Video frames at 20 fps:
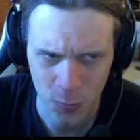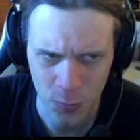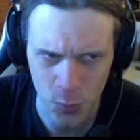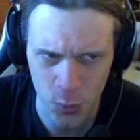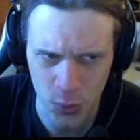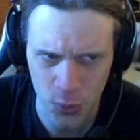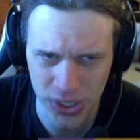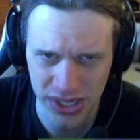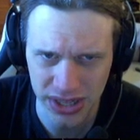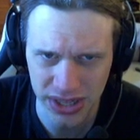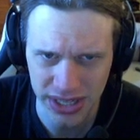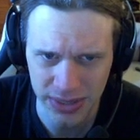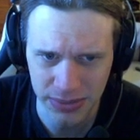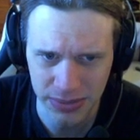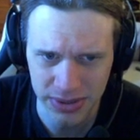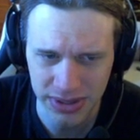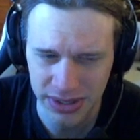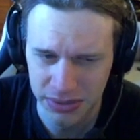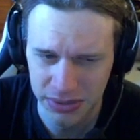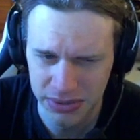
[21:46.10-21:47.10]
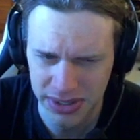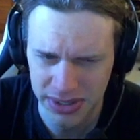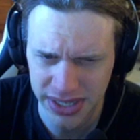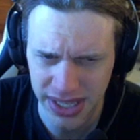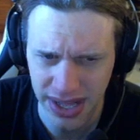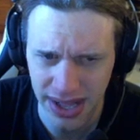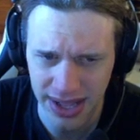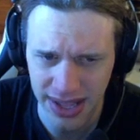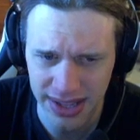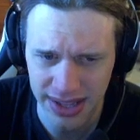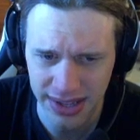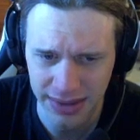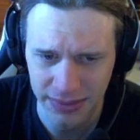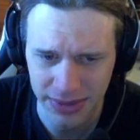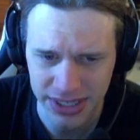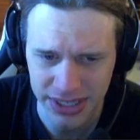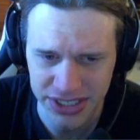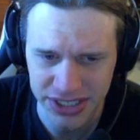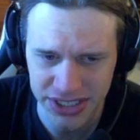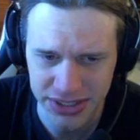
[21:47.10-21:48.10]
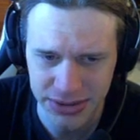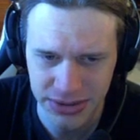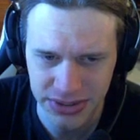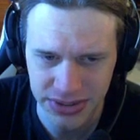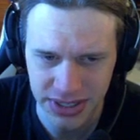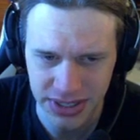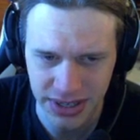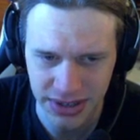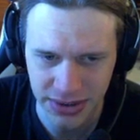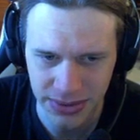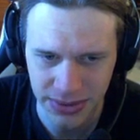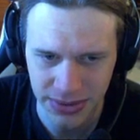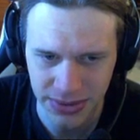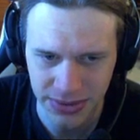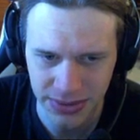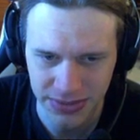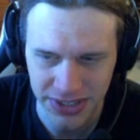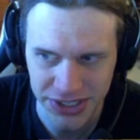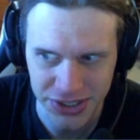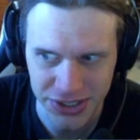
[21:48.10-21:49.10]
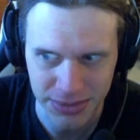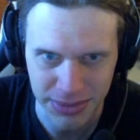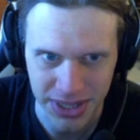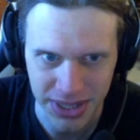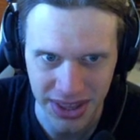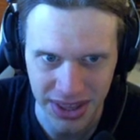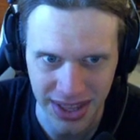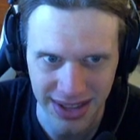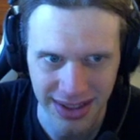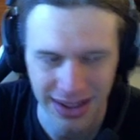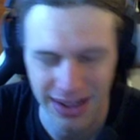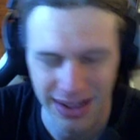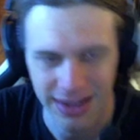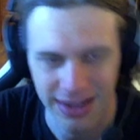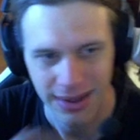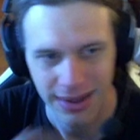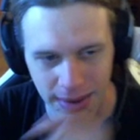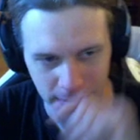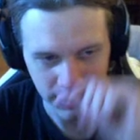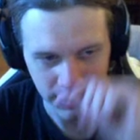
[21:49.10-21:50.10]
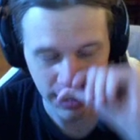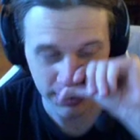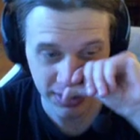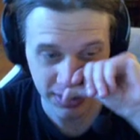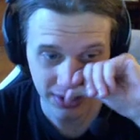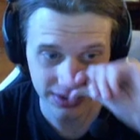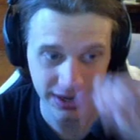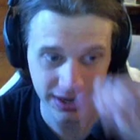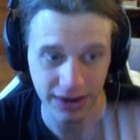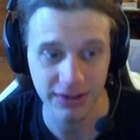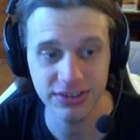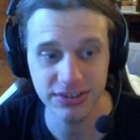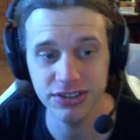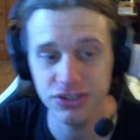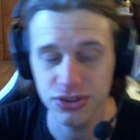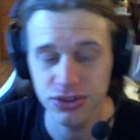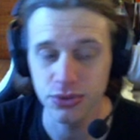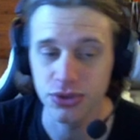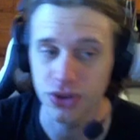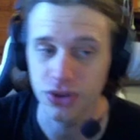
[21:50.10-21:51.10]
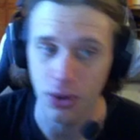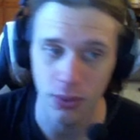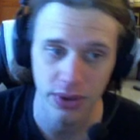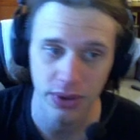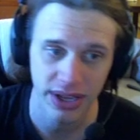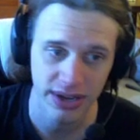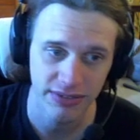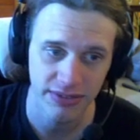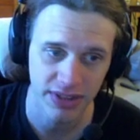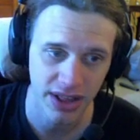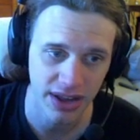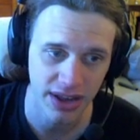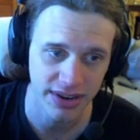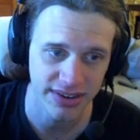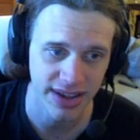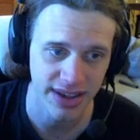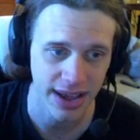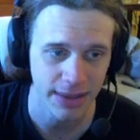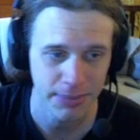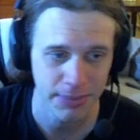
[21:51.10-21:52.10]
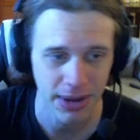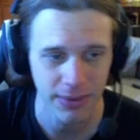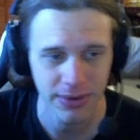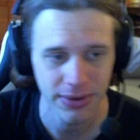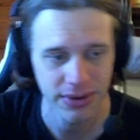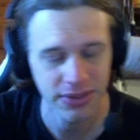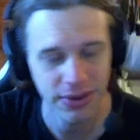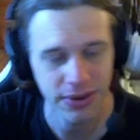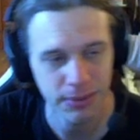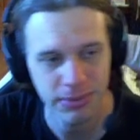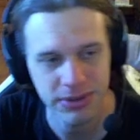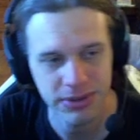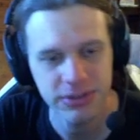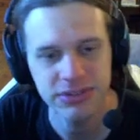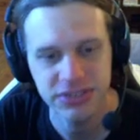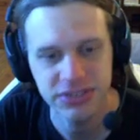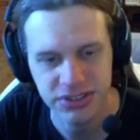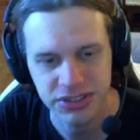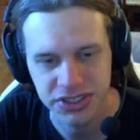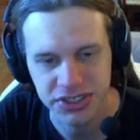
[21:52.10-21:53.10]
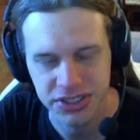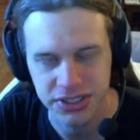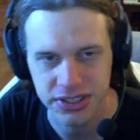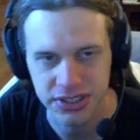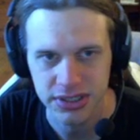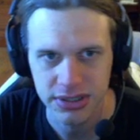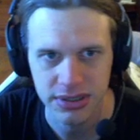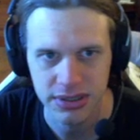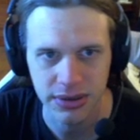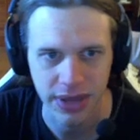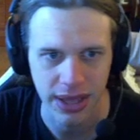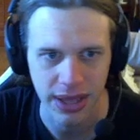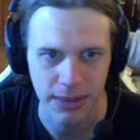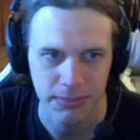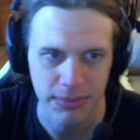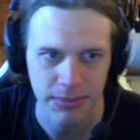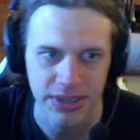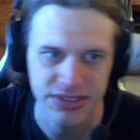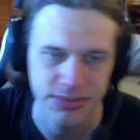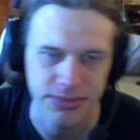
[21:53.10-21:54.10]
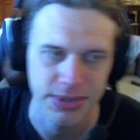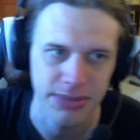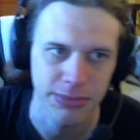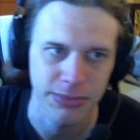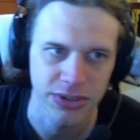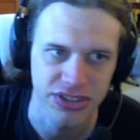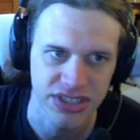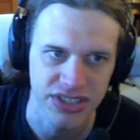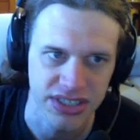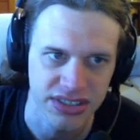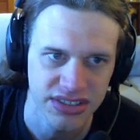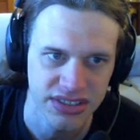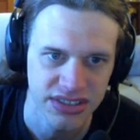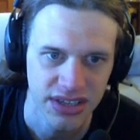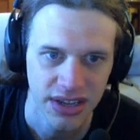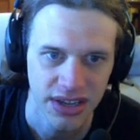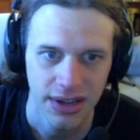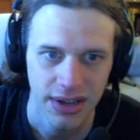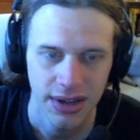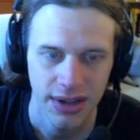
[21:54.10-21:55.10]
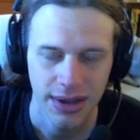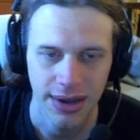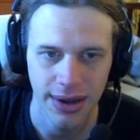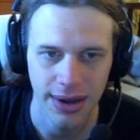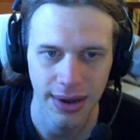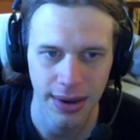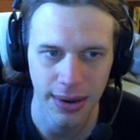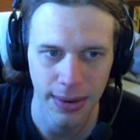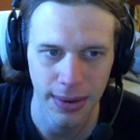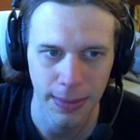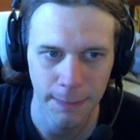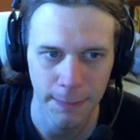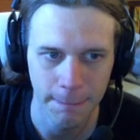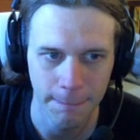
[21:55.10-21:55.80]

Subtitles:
really, really, really high ratios, and I don't know if they should be that high. Maybe on characters who don't get a lot of attack power in their builds, sure. Okay, makes a bit more sense. But